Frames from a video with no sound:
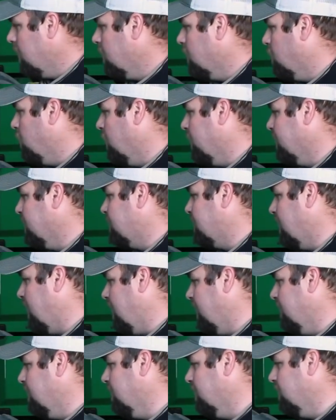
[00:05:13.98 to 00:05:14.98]
One
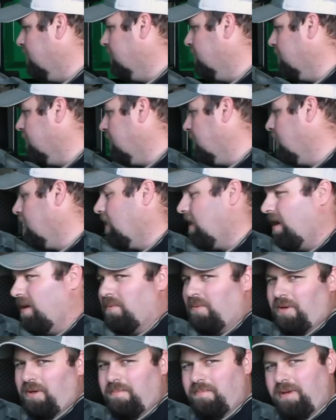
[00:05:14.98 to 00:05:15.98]
side note I
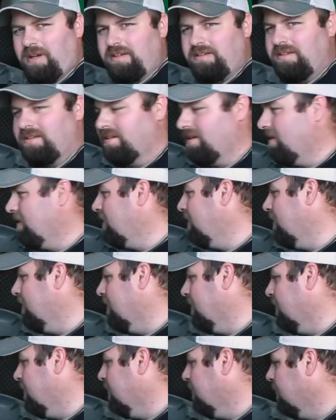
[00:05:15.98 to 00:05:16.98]
wanna mention on
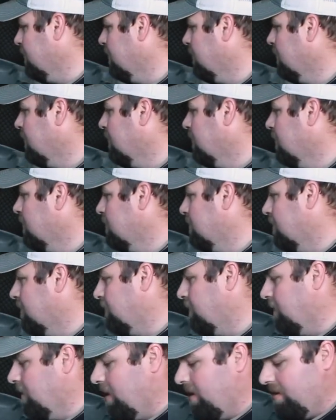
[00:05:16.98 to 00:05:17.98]
here, since
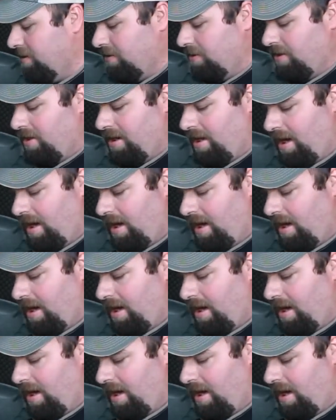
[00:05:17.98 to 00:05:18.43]
we're not doing an